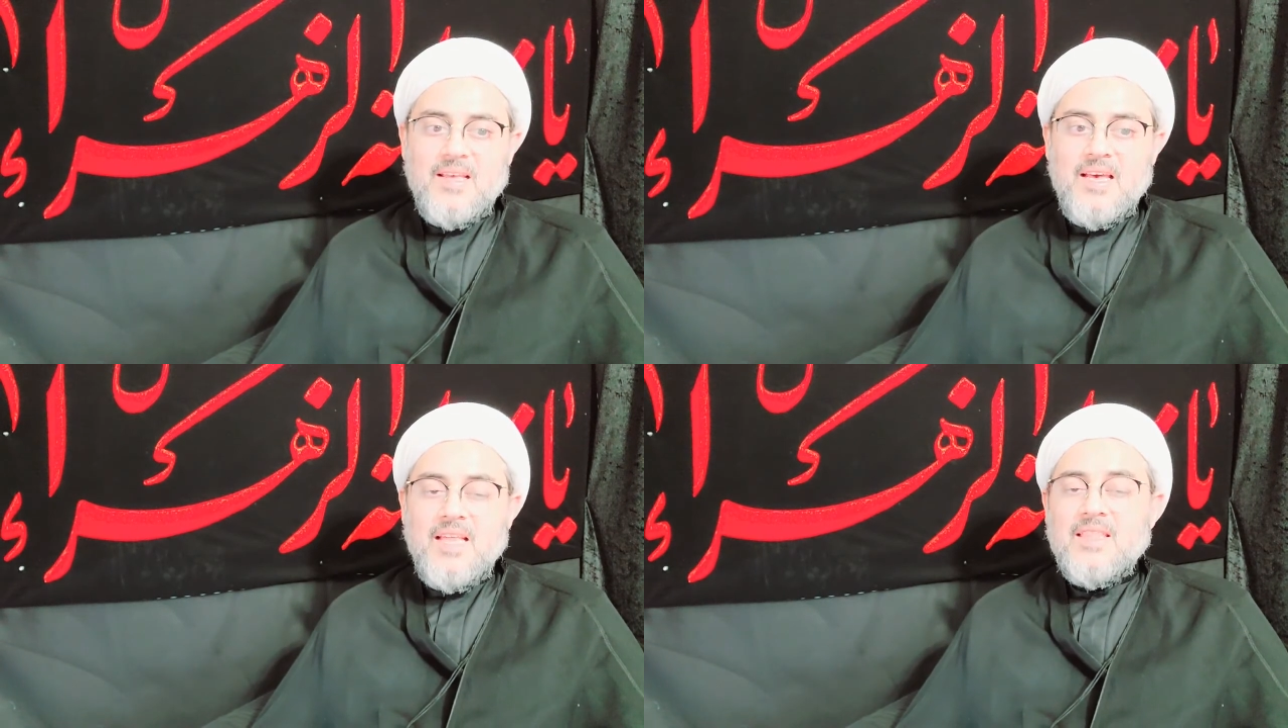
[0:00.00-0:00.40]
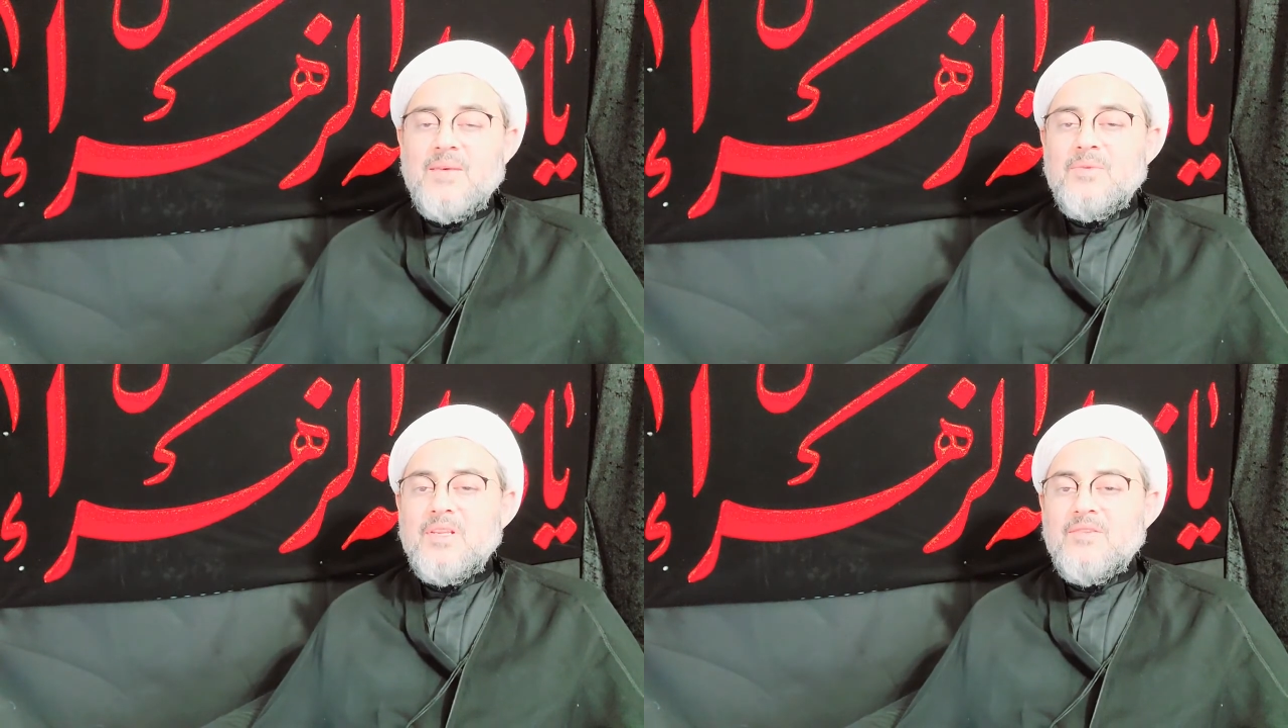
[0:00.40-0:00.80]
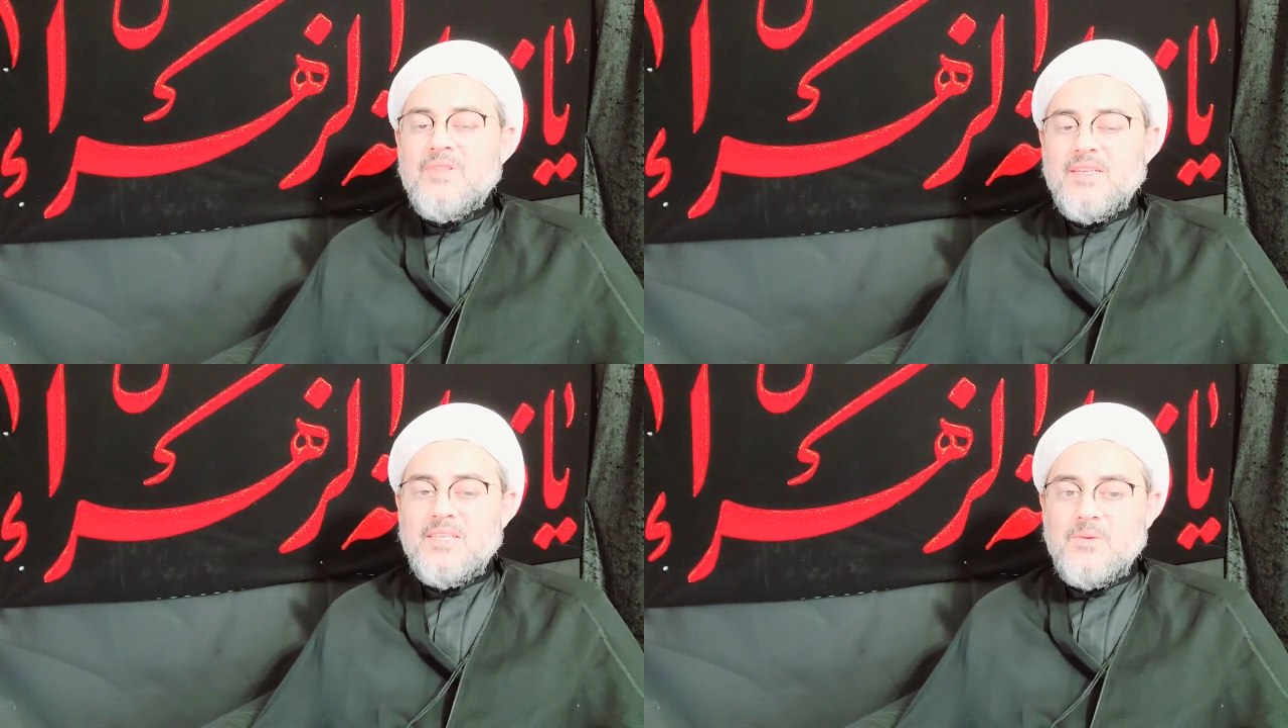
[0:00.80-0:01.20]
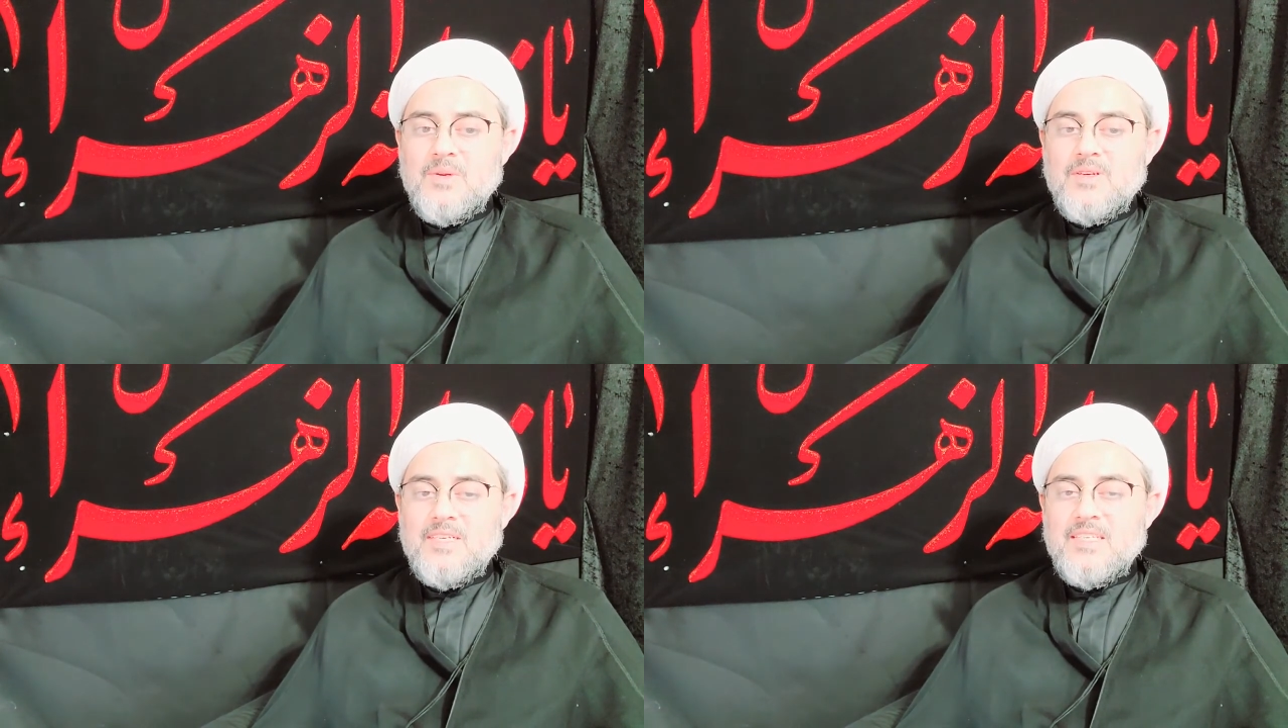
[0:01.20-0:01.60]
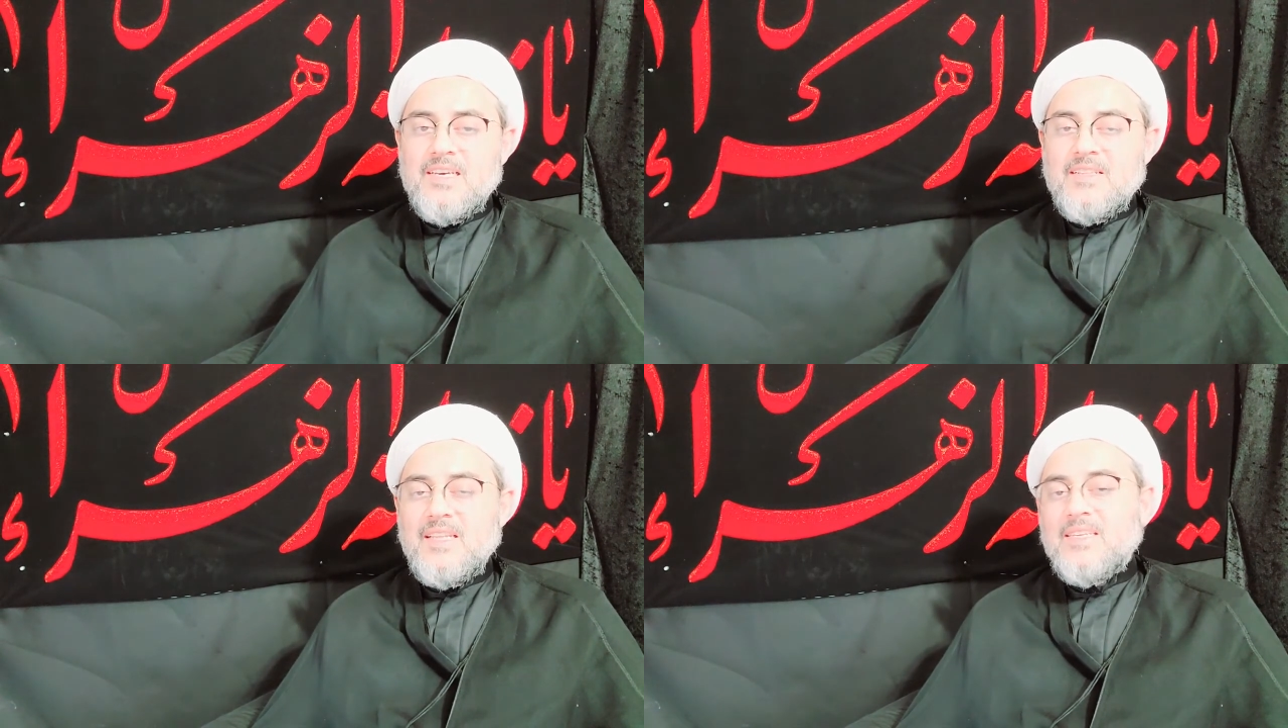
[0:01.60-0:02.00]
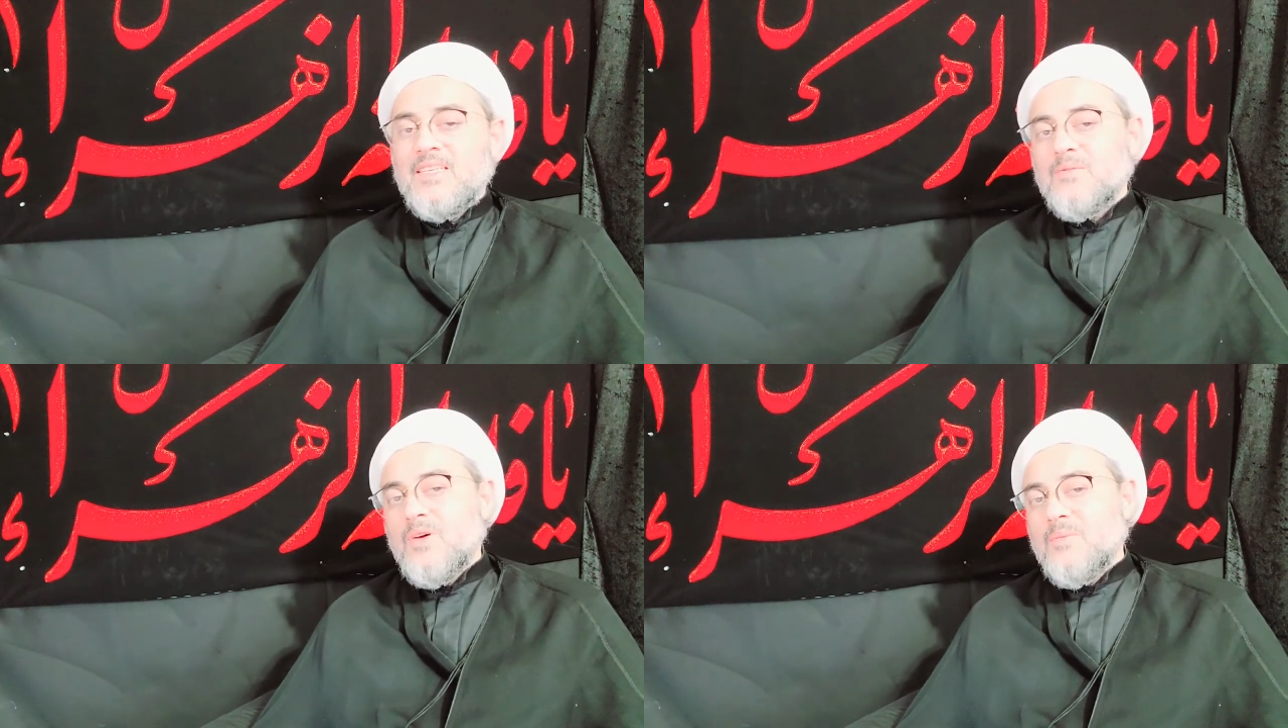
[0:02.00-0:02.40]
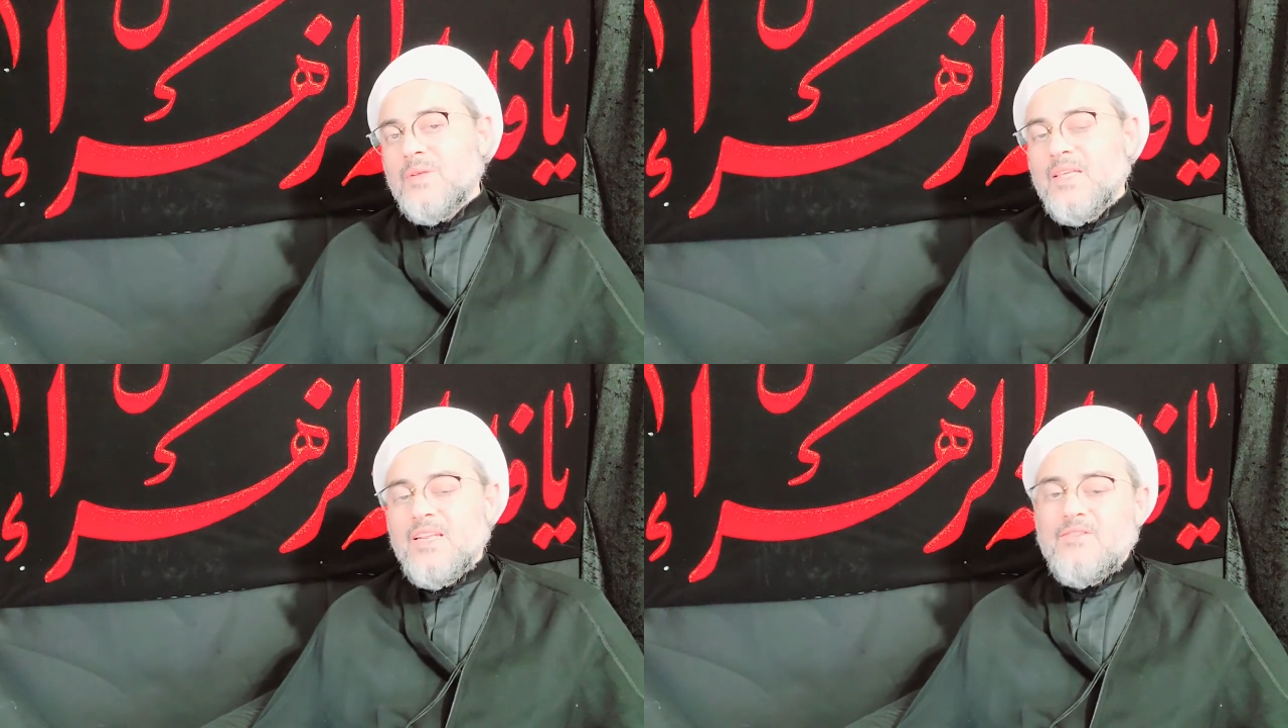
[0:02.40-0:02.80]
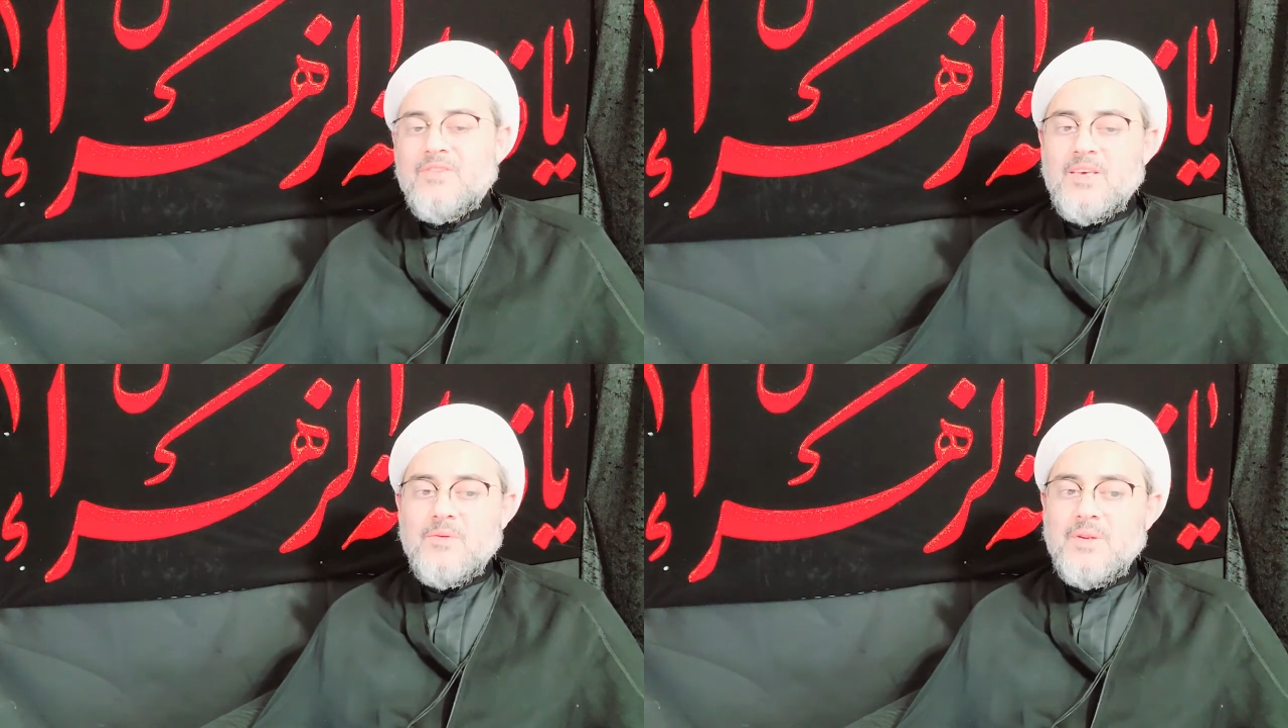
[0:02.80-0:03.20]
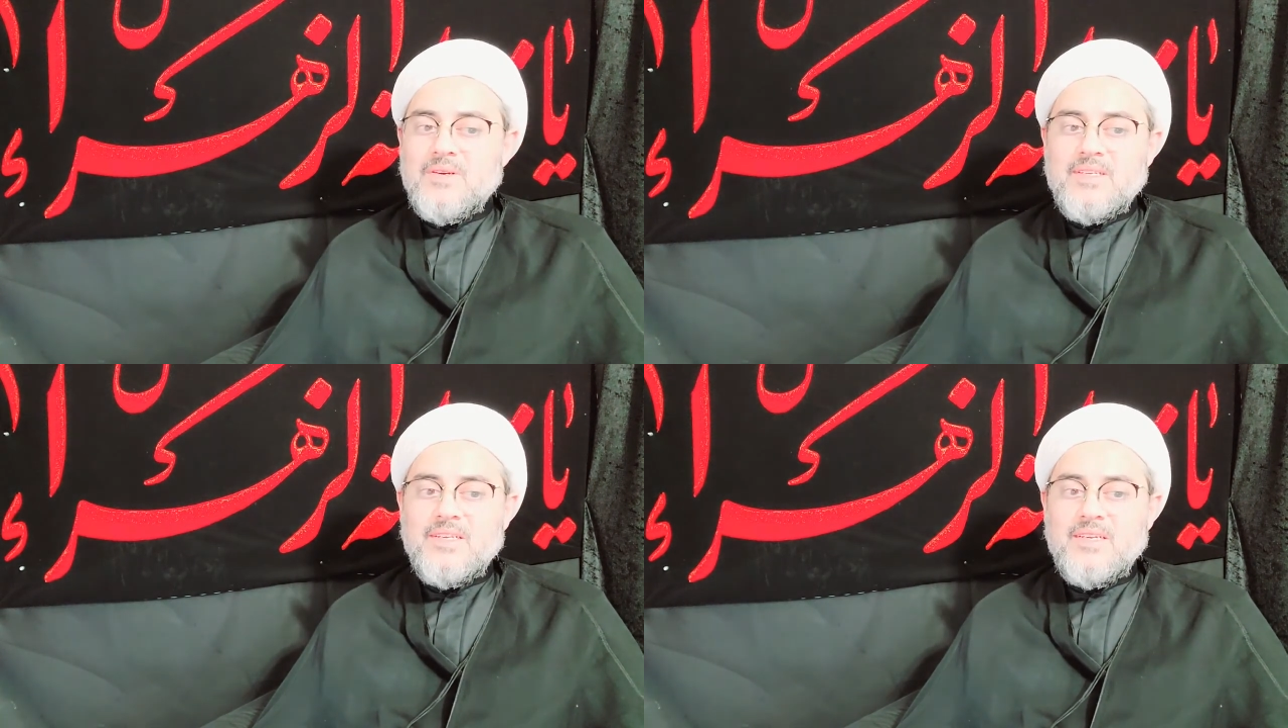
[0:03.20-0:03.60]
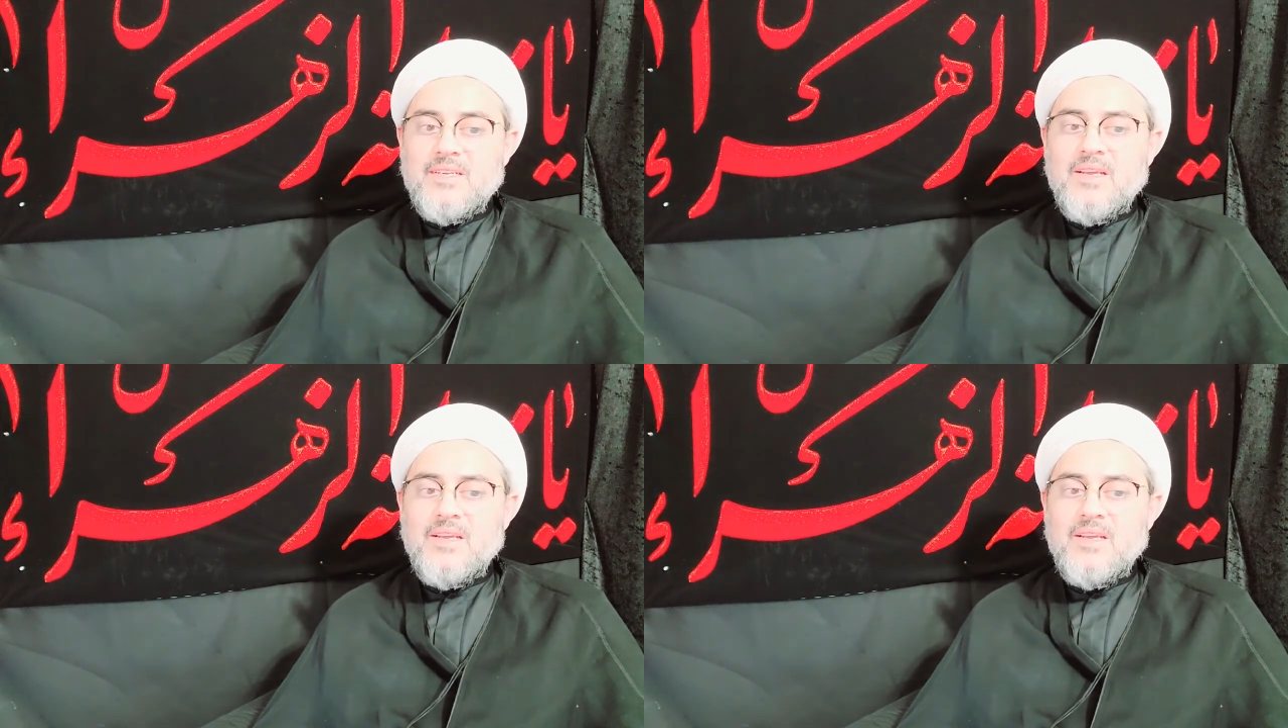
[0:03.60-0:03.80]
And they believe that he will return, that is, Muhammad Hanafiyyah will return.